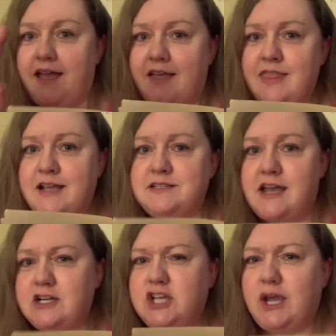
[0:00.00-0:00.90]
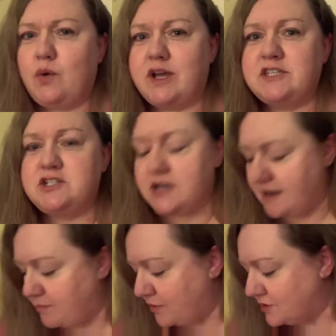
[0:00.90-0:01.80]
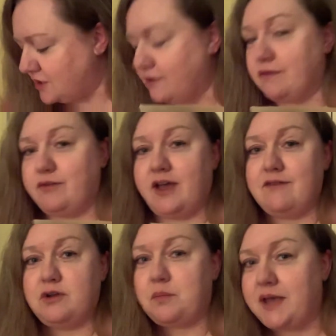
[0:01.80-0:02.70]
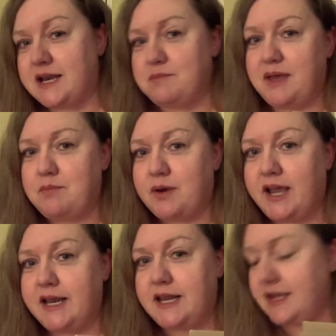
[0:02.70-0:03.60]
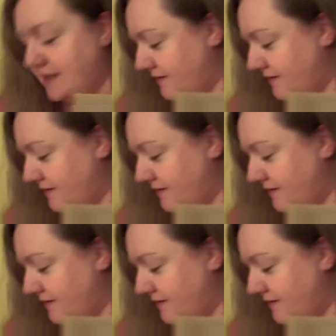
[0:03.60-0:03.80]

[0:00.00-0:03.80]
And that's actually question number two, if you have your pen and paper handy.